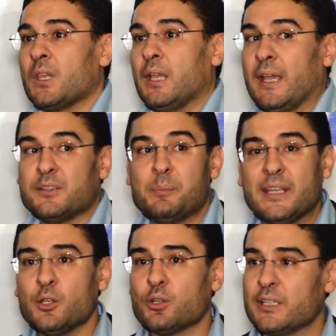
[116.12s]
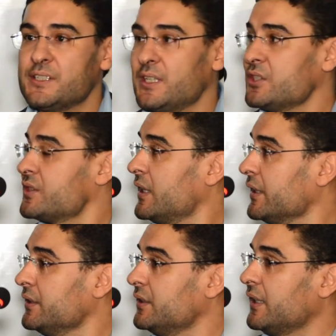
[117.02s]
And many organizations are
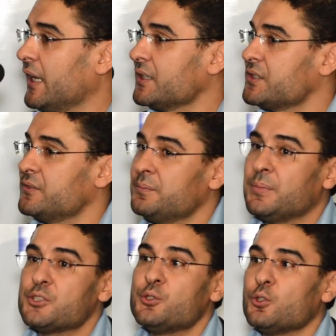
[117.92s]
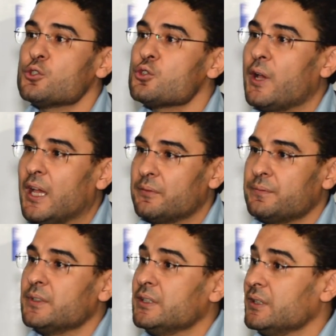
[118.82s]
indeed active, but you also
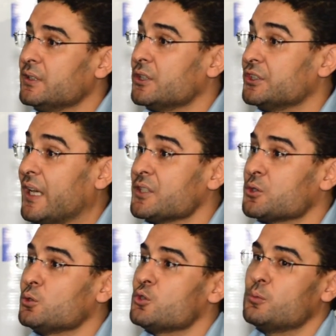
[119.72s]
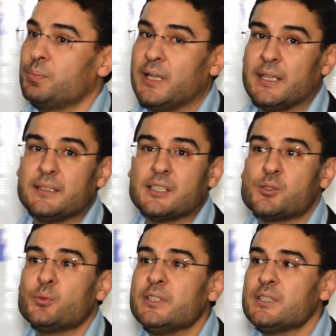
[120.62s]
have indeed that role to play
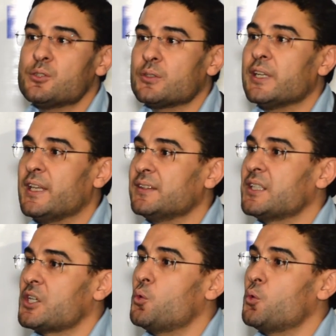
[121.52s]
that we need to create that